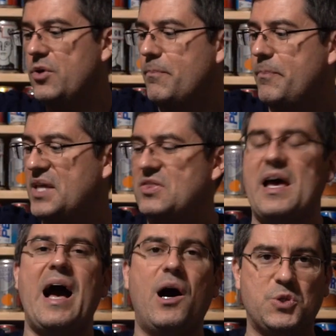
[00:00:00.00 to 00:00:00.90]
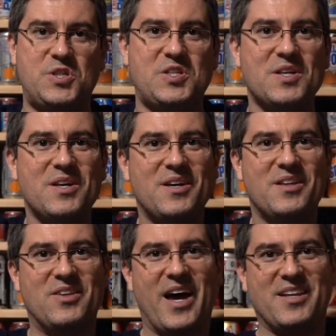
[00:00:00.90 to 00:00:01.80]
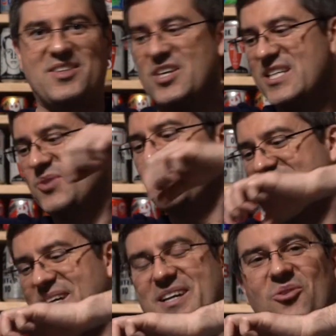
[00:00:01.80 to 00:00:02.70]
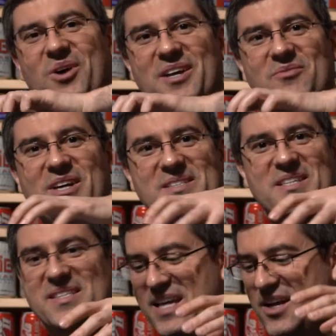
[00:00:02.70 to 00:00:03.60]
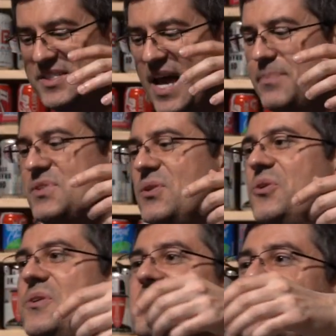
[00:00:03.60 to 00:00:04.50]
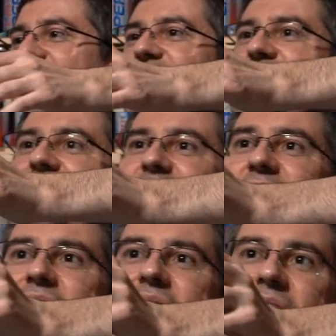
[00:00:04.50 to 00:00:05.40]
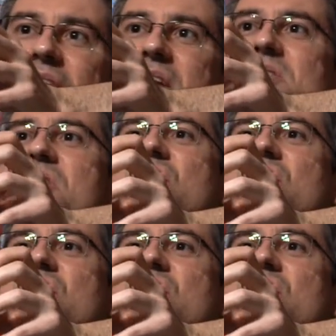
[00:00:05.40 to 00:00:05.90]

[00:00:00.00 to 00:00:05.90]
have bet the house that this was going to win because it sounds absolutely delicious. It is the